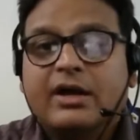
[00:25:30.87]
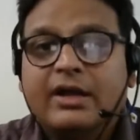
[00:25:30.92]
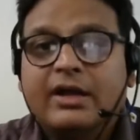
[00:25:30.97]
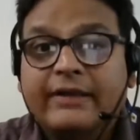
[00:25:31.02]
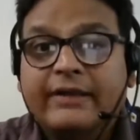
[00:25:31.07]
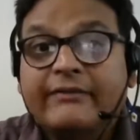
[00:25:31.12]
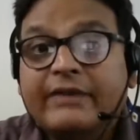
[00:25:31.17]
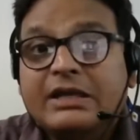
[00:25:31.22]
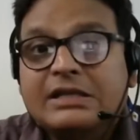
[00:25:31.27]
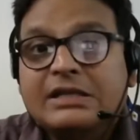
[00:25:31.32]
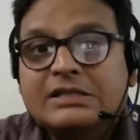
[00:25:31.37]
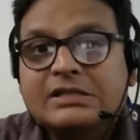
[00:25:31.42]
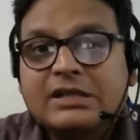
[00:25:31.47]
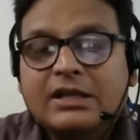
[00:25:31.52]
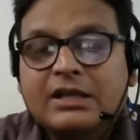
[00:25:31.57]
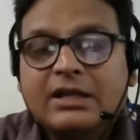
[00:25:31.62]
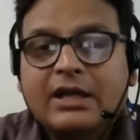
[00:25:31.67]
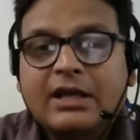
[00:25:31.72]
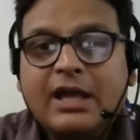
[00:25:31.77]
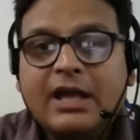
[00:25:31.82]
events,
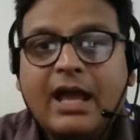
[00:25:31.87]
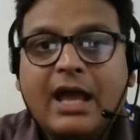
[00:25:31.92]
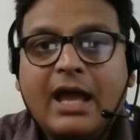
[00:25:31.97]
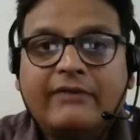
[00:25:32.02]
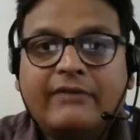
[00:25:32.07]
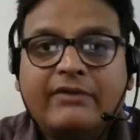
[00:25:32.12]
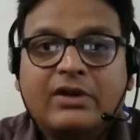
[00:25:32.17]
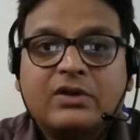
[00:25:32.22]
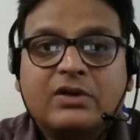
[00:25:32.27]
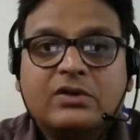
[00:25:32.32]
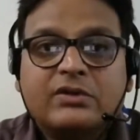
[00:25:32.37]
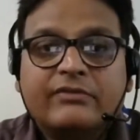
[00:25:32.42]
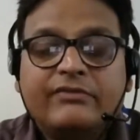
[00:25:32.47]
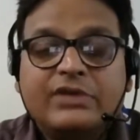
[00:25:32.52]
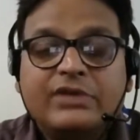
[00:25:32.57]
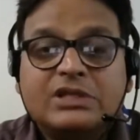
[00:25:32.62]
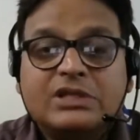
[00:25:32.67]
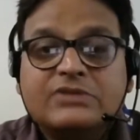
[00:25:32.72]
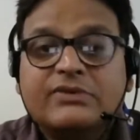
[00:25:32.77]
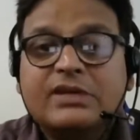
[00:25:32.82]
and we could
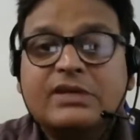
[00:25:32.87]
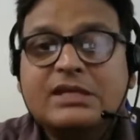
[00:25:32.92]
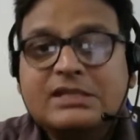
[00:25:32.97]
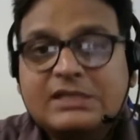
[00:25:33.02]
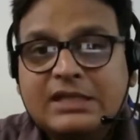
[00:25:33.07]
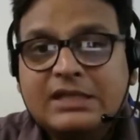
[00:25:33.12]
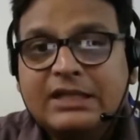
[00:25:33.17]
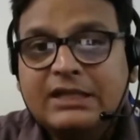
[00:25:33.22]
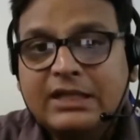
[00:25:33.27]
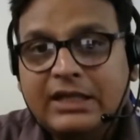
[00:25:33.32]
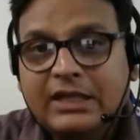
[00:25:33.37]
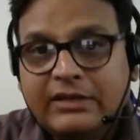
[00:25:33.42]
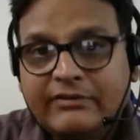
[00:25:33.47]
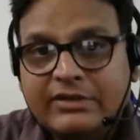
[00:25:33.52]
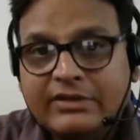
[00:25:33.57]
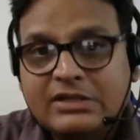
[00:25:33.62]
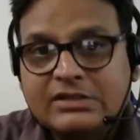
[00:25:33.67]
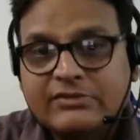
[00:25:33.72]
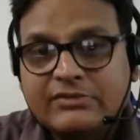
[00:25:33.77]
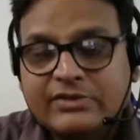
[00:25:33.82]
visually see the
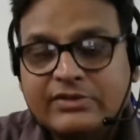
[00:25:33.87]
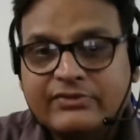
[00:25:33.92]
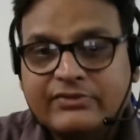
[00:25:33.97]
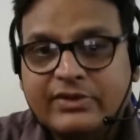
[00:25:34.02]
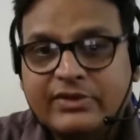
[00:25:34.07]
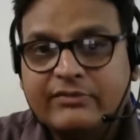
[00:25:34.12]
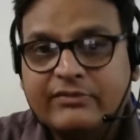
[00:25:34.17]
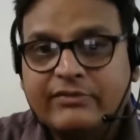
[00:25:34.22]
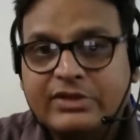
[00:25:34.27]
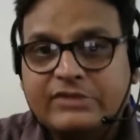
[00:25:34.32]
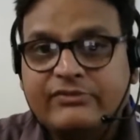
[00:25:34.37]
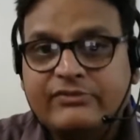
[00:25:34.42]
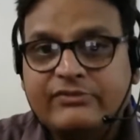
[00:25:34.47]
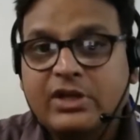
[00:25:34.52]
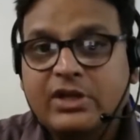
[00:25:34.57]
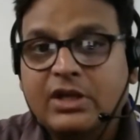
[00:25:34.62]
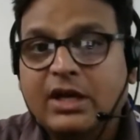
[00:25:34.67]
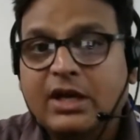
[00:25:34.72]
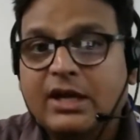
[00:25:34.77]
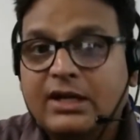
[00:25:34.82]
events which
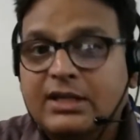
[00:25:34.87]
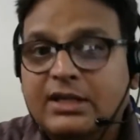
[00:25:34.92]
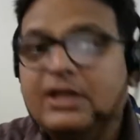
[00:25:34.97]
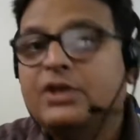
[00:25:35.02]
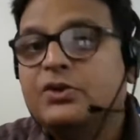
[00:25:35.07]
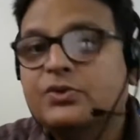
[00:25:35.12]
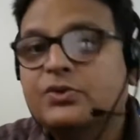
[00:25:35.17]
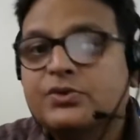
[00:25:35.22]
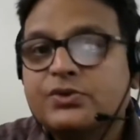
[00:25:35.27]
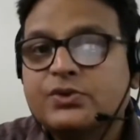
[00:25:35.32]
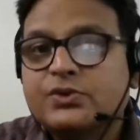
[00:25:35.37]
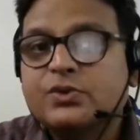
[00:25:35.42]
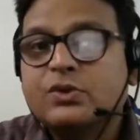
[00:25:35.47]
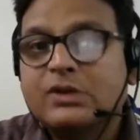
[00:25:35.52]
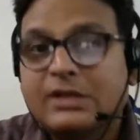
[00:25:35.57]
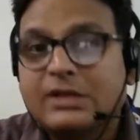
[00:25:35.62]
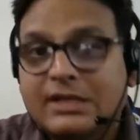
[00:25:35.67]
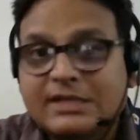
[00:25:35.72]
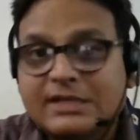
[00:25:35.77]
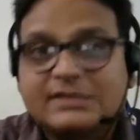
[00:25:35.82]
we earlier used to
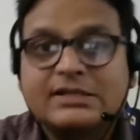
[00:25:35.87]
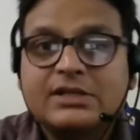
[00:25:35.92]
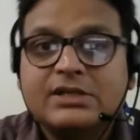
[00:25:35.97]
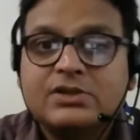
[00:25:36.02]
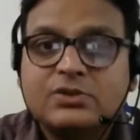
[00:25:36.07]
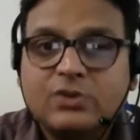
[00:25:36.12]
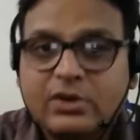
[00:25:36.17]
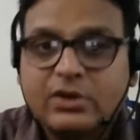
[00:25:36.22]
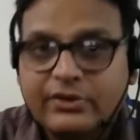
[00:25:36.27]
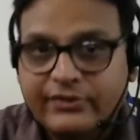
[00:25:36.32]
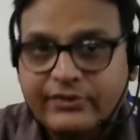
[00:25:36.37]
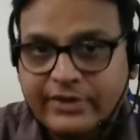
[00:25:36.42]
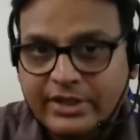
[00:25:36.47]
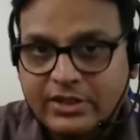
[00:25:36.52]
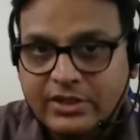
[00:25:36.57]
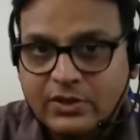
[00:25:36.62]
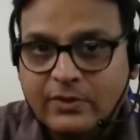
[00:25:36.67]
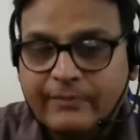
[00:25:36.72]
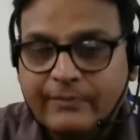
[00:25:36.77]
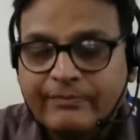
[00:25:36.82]
listen to on
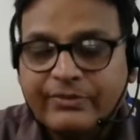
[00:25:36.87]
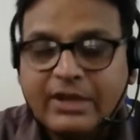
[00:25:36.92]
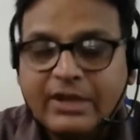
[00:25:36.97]
radio.